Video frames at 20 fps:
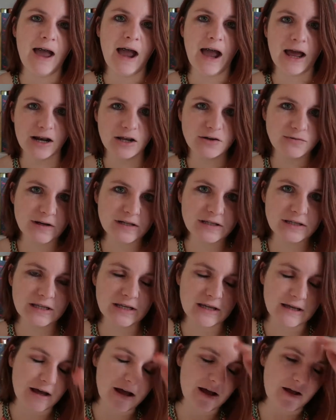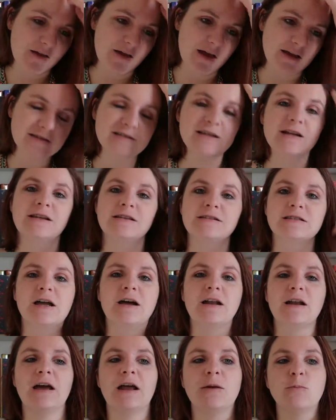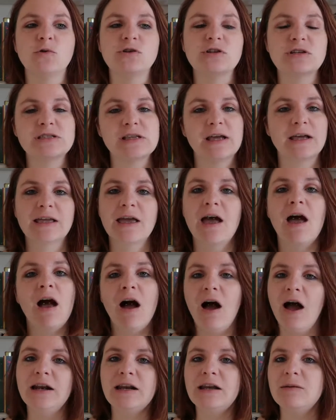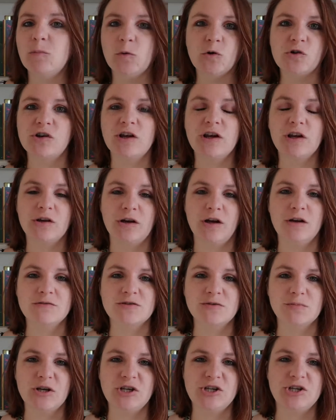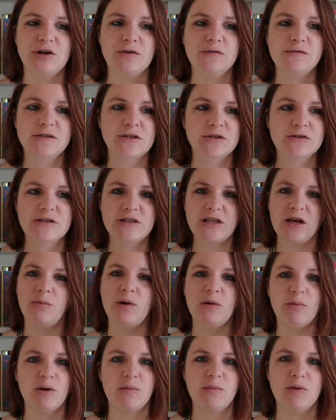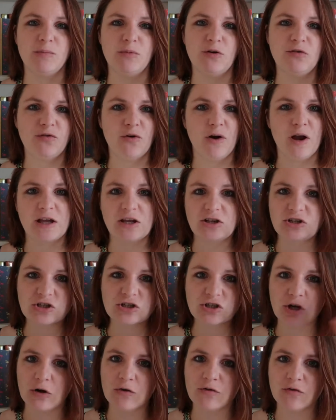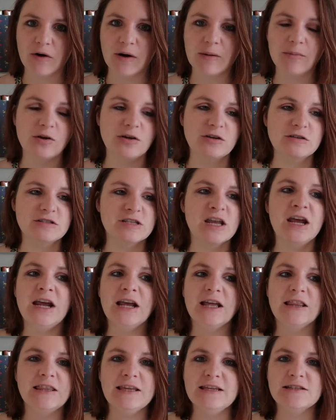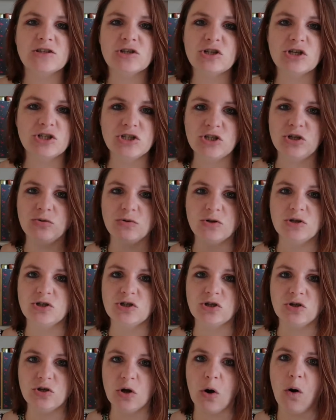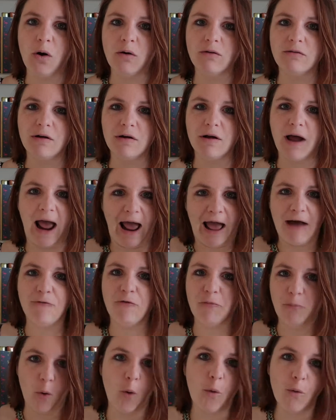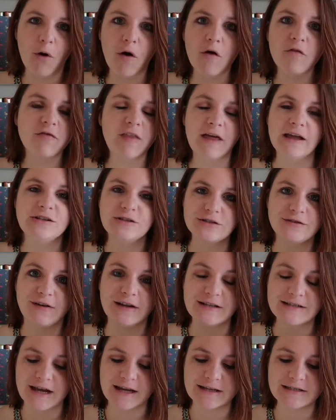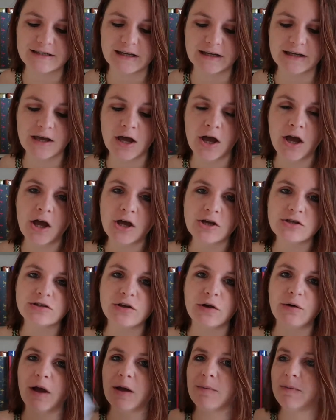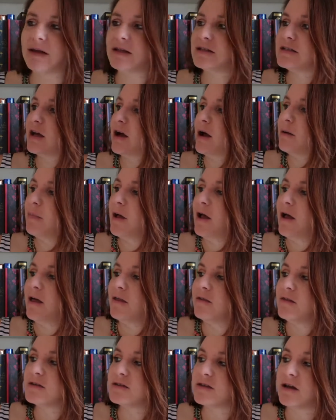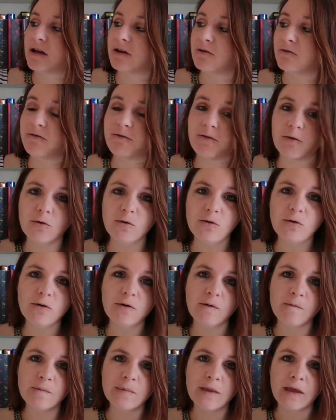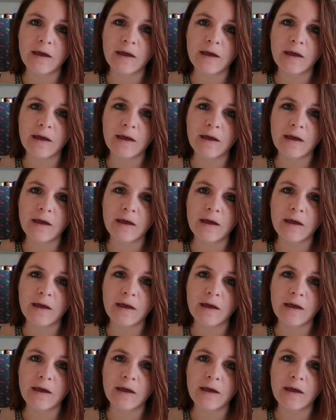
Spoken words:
and I'd read the A Study in Scarlet and was just like, I need more Sherlock Holmes on my shelves, so that way when I'm in the mood for it I can just go for it, because these are just too good to not have more of. They're just fantastic. So I picked up The Sign of Four